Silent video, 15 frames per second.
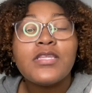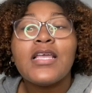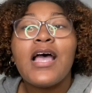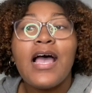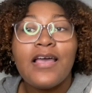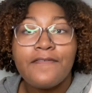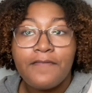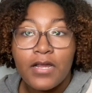
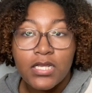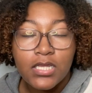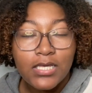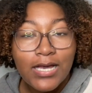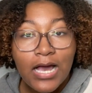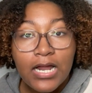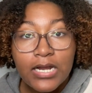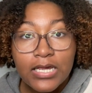I finally
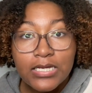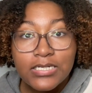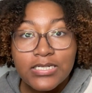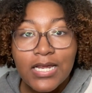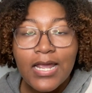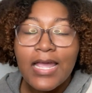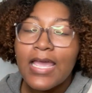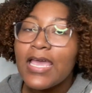got it.
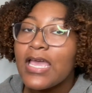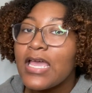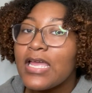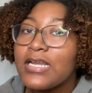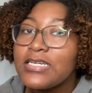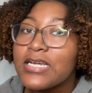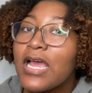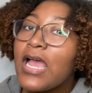
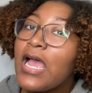And